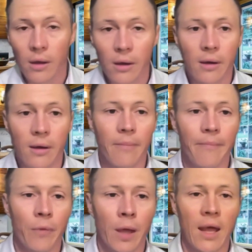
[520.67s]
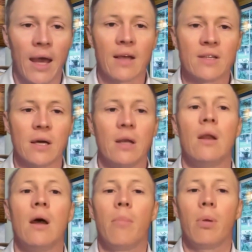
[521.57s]
and it has a
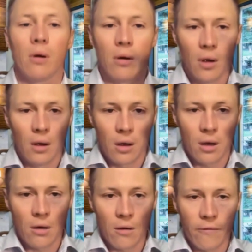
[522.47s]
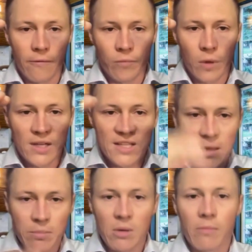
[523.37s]
number of
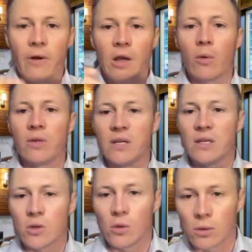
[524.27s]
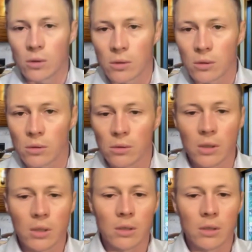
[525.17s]
symptom frequency score,